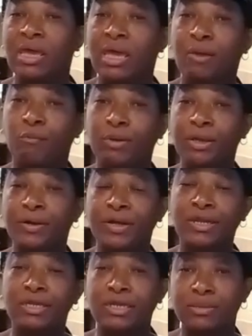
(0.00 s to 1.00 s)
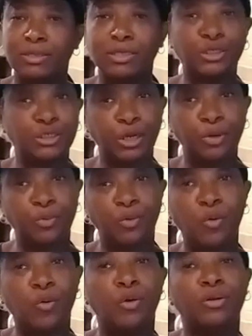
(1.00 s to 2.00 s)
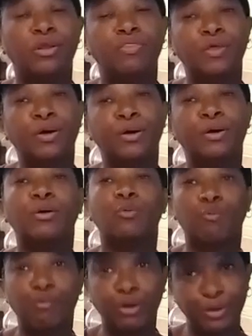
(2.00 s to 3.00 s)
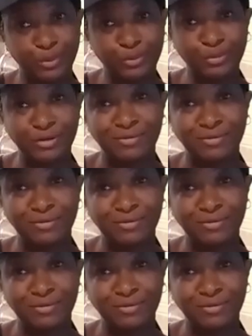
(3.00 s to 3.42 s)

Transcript: and we are going to get this show on the road.